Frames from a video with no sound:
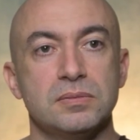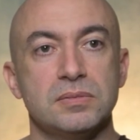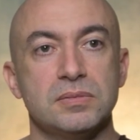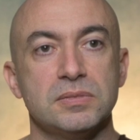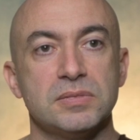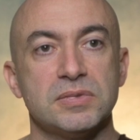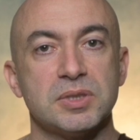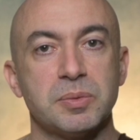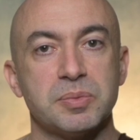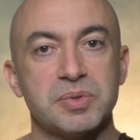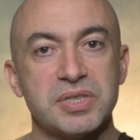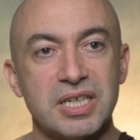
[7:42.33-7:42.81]

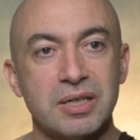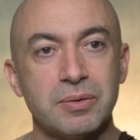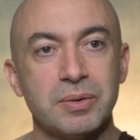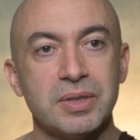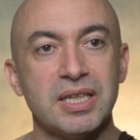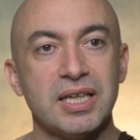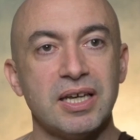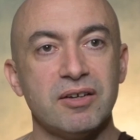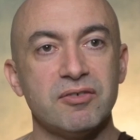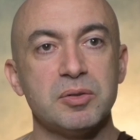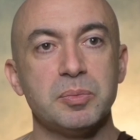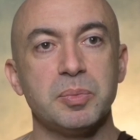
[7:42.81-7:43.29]

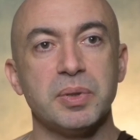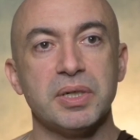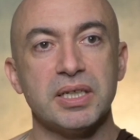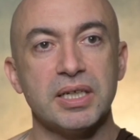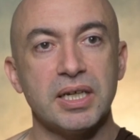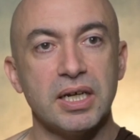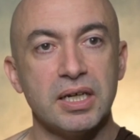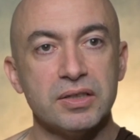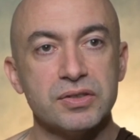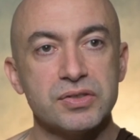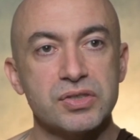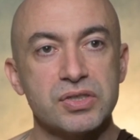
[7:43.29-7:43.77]
Subsequently,
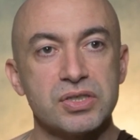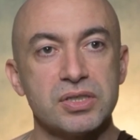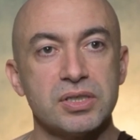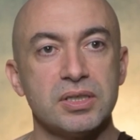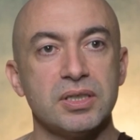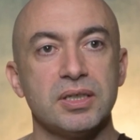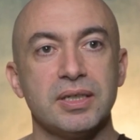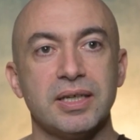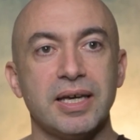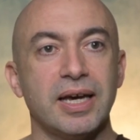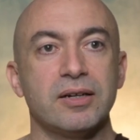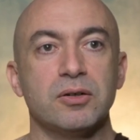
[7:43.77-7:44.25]
everybody else
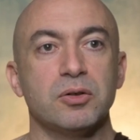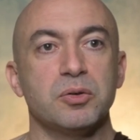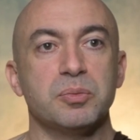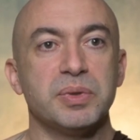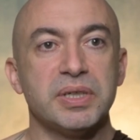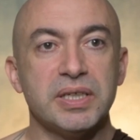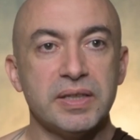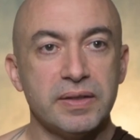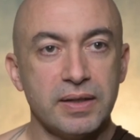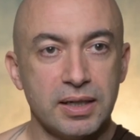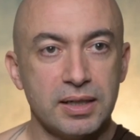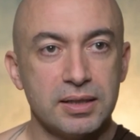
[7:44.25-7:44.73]
cannot
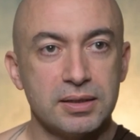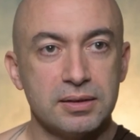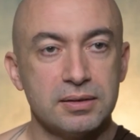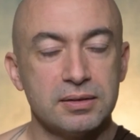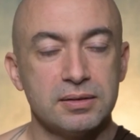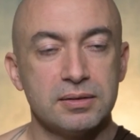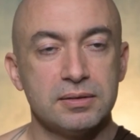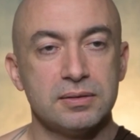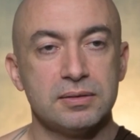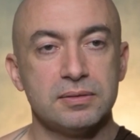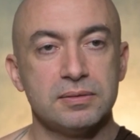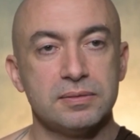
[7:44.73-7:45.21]
be that.
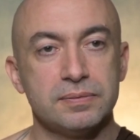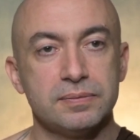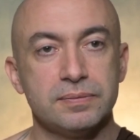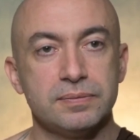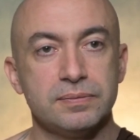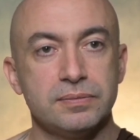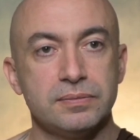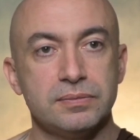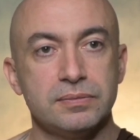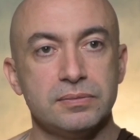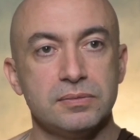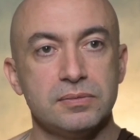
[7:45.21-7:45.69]

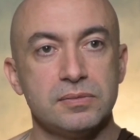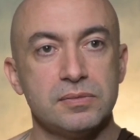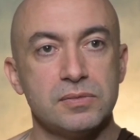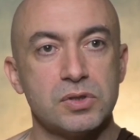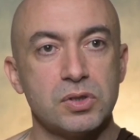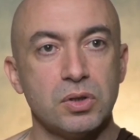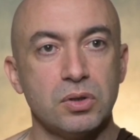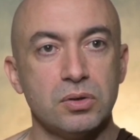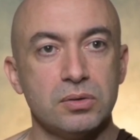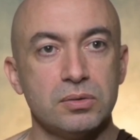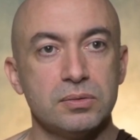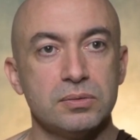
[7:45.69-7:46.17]

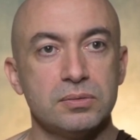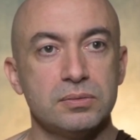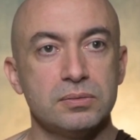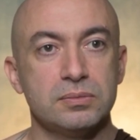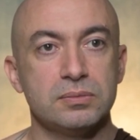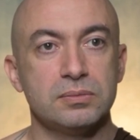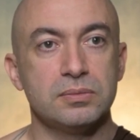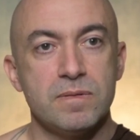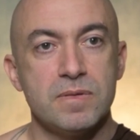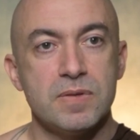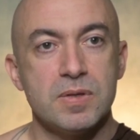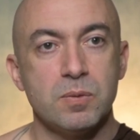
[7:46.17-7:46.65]
So,
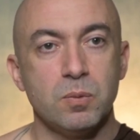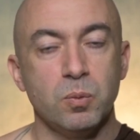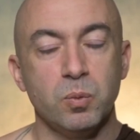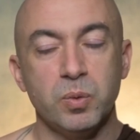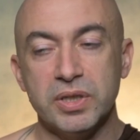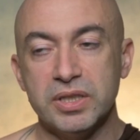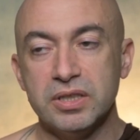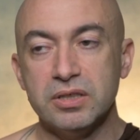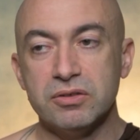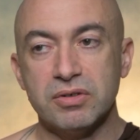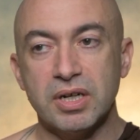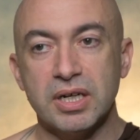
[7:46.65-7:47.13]

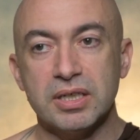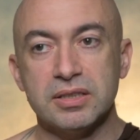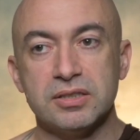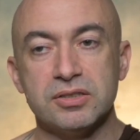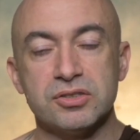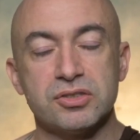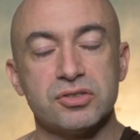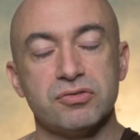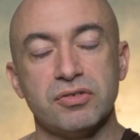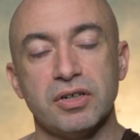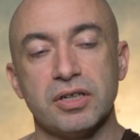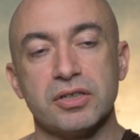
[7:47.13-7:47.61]
with the right
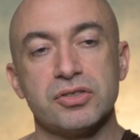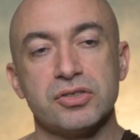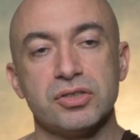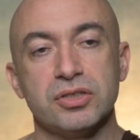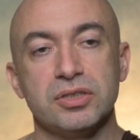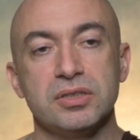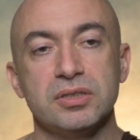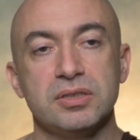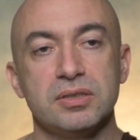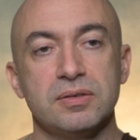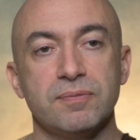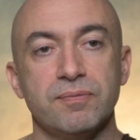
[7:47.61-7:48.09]

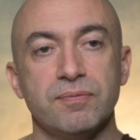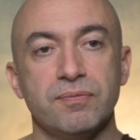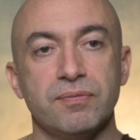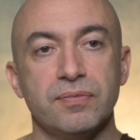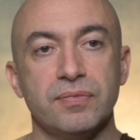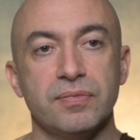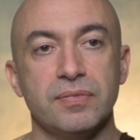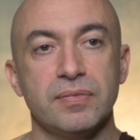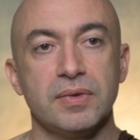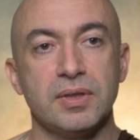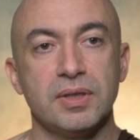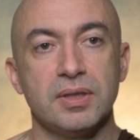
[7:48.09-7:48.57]
instruction
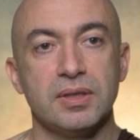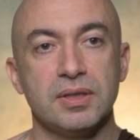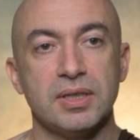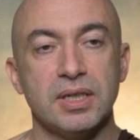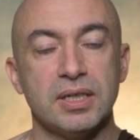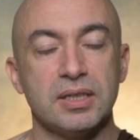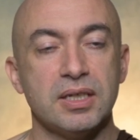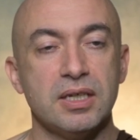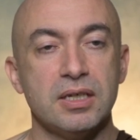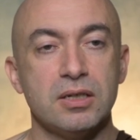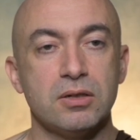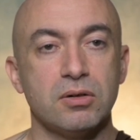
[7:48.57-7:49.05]

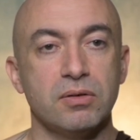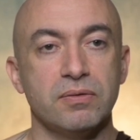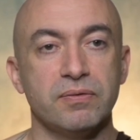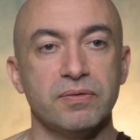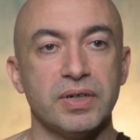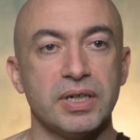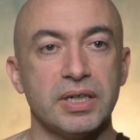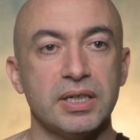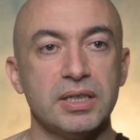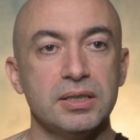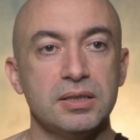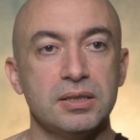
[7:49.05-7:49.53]
that he
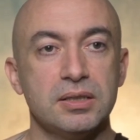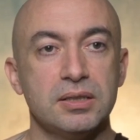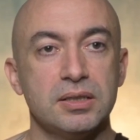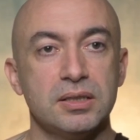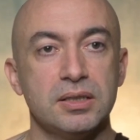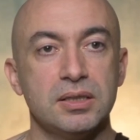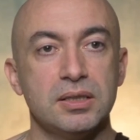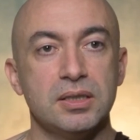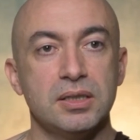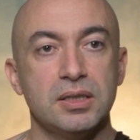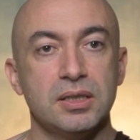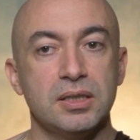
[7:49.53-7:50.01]
conveyed,
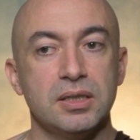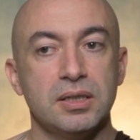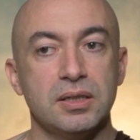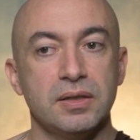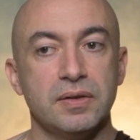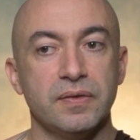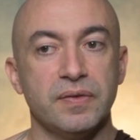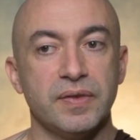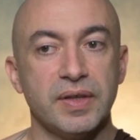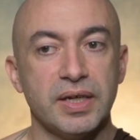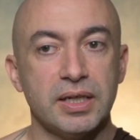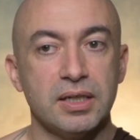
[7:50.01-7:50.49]

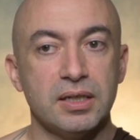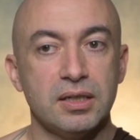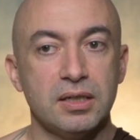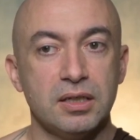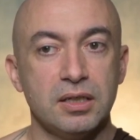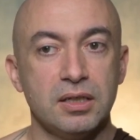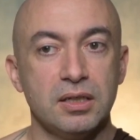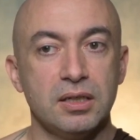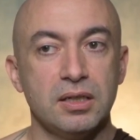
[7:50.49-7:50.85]
then